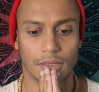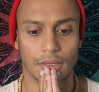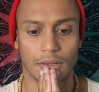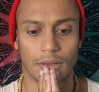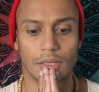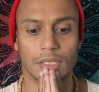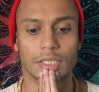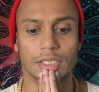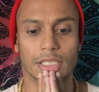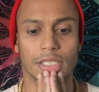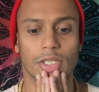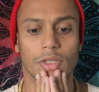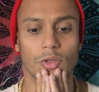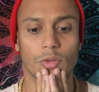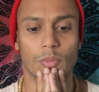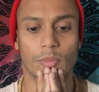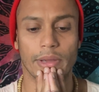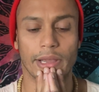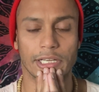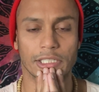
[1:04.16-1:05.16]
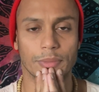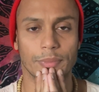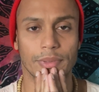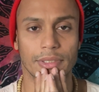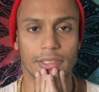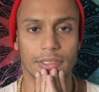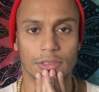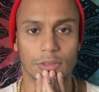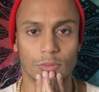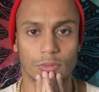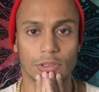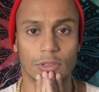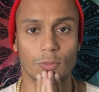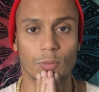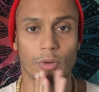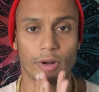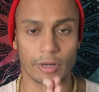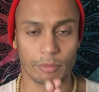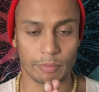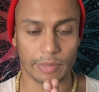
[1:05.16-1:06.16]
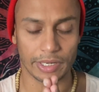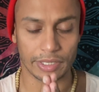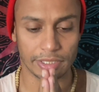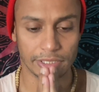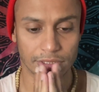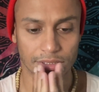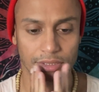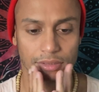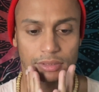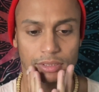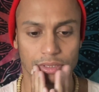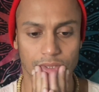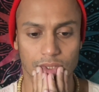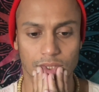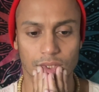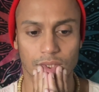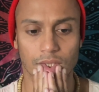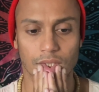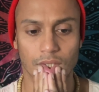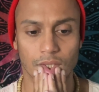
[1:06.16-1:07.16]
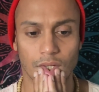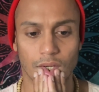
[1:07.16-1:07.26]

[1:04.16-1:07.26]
I'll tell you my experience with one meditation center.